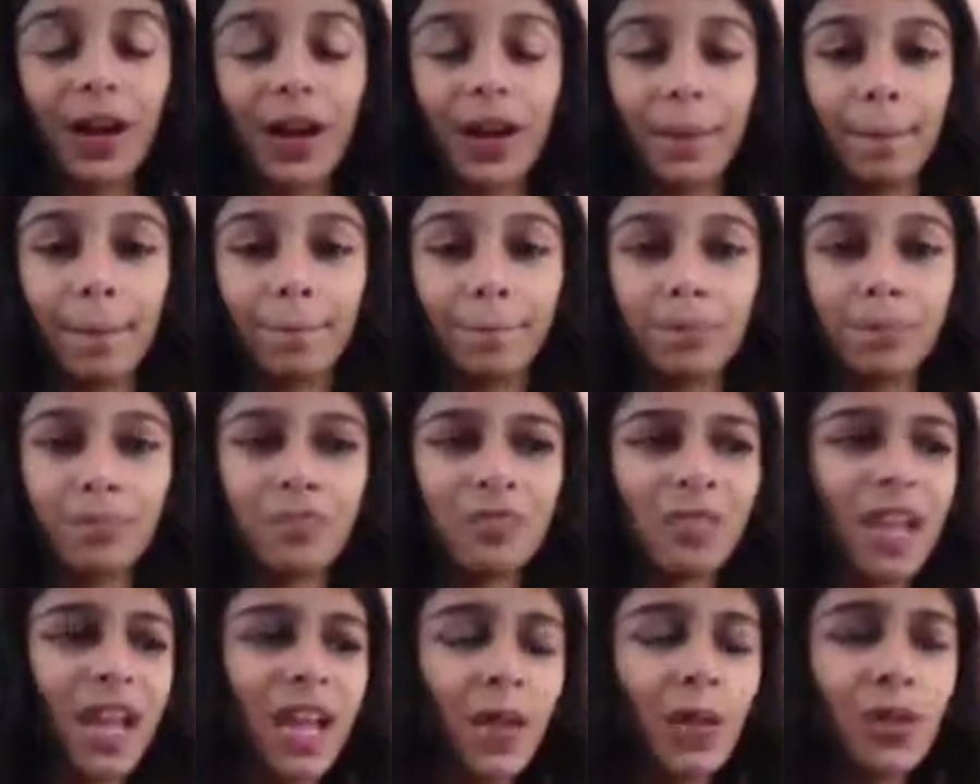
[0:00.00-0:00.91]
Um,
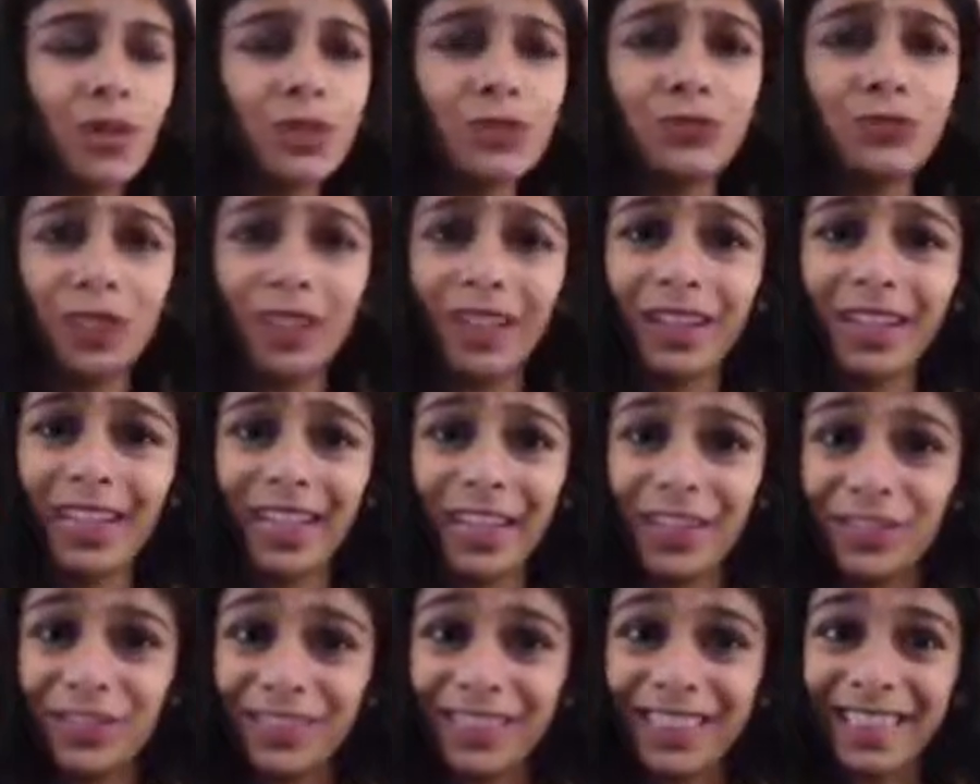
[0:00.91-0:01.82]
it was really
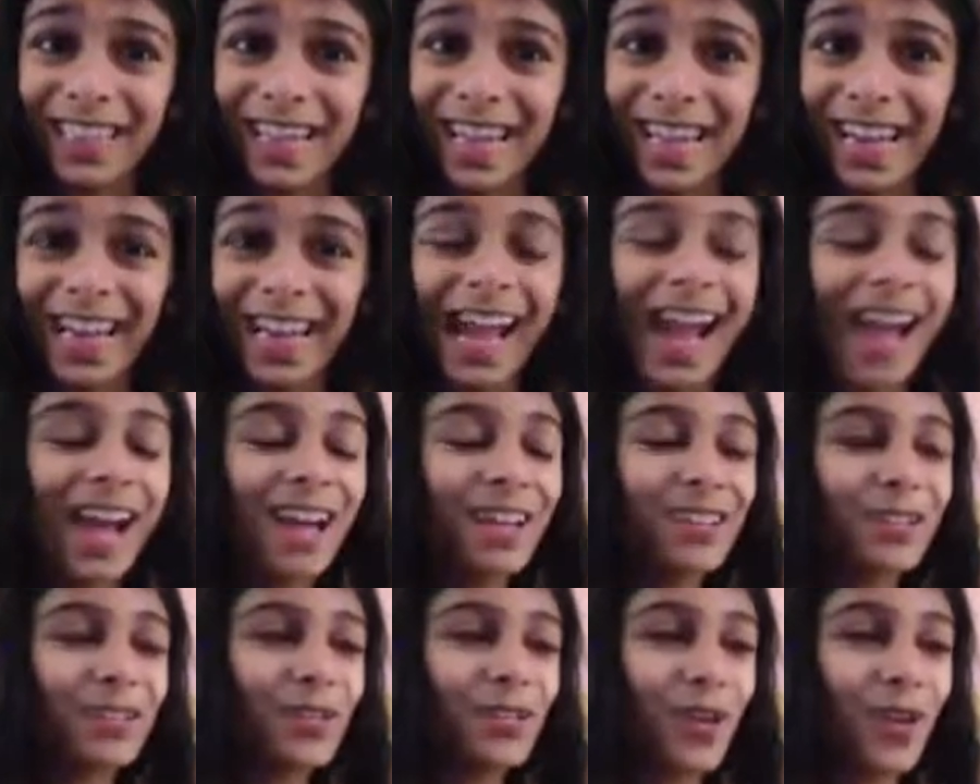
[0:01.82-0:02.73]
interesting,
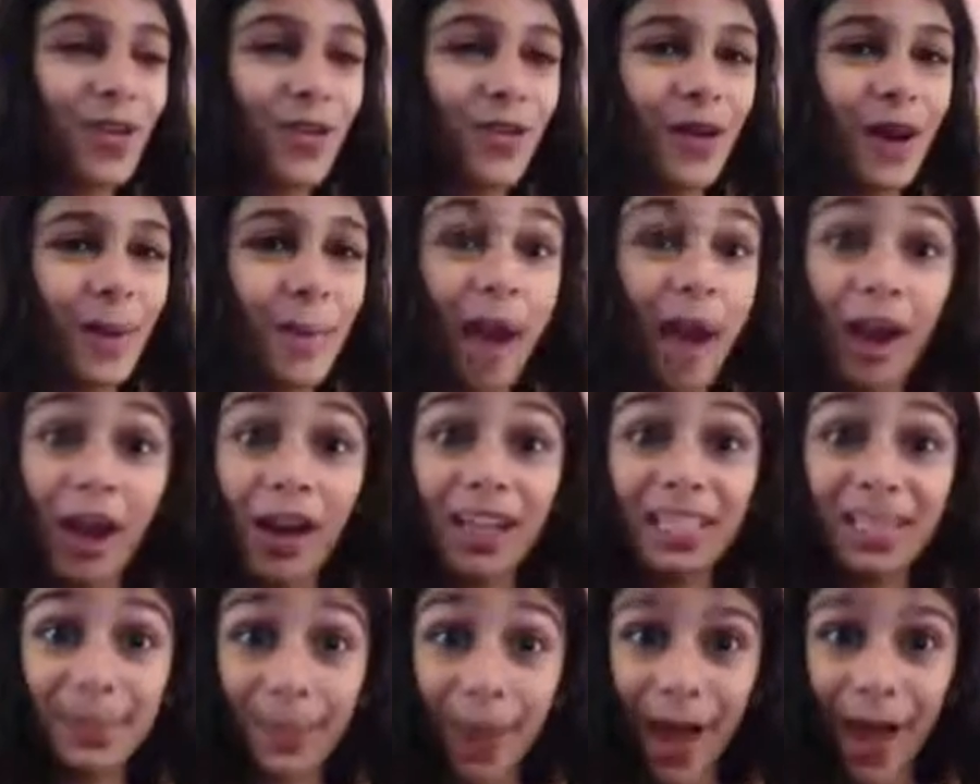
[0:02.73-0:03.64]
so um, I
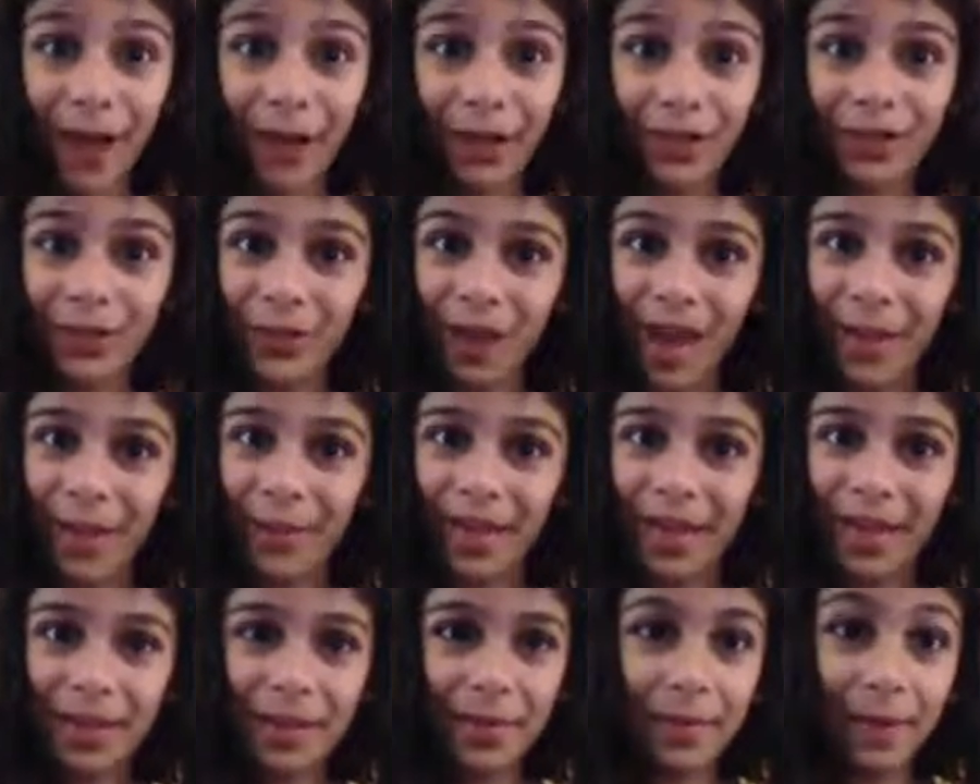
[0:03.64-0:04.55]
got inspired, so I
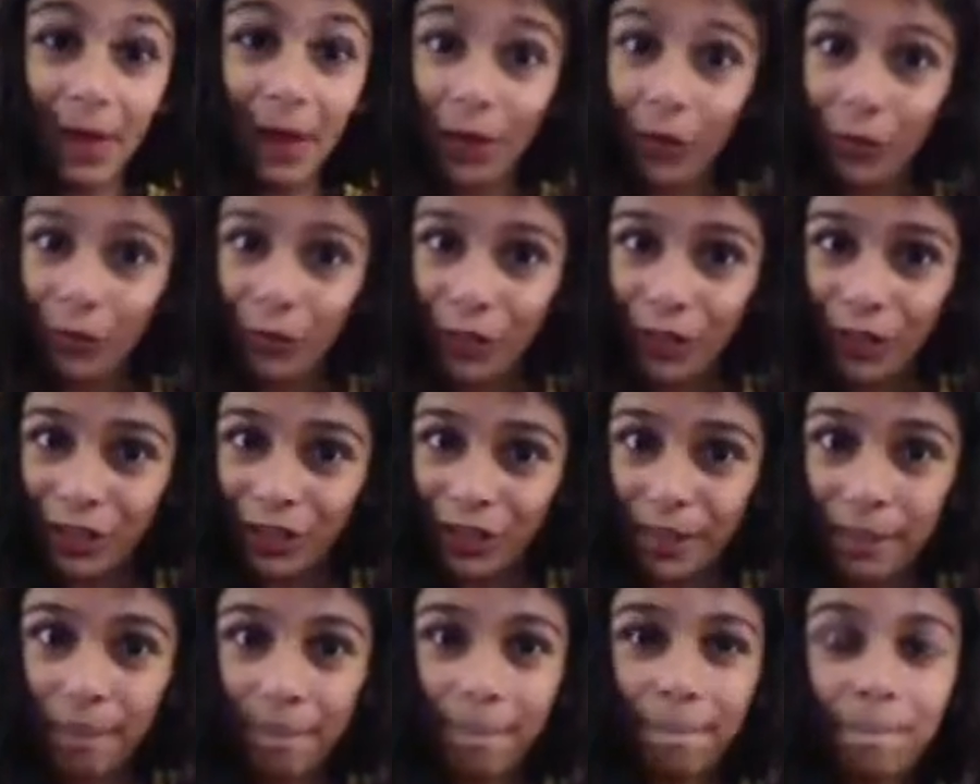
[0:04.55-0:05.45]
made my own
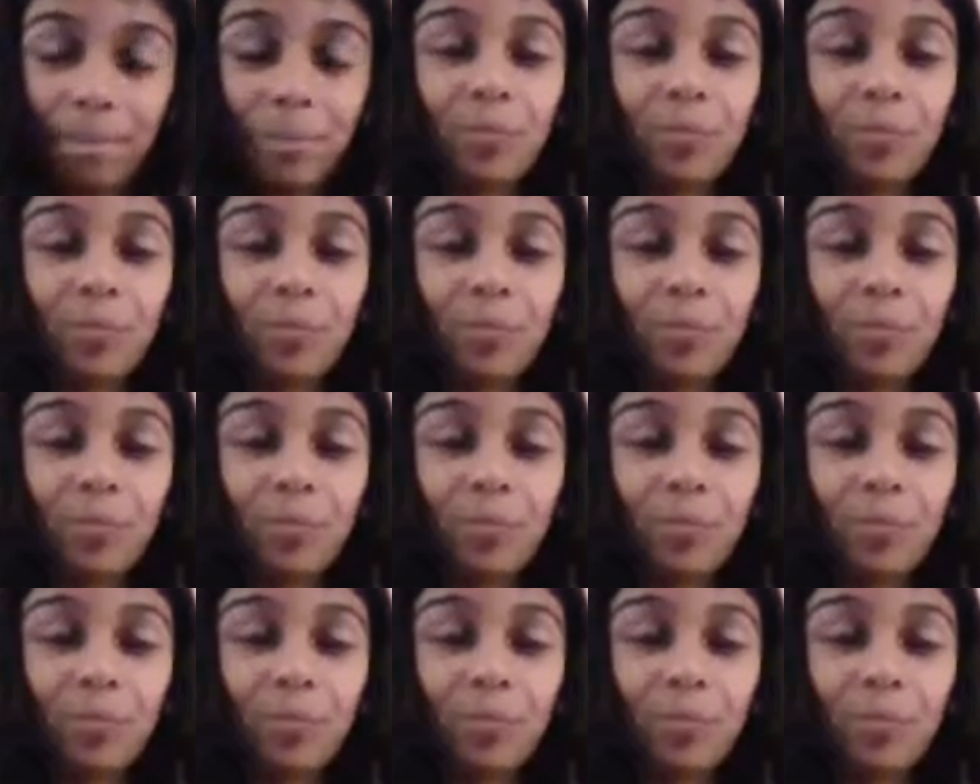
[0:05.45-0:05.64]
version.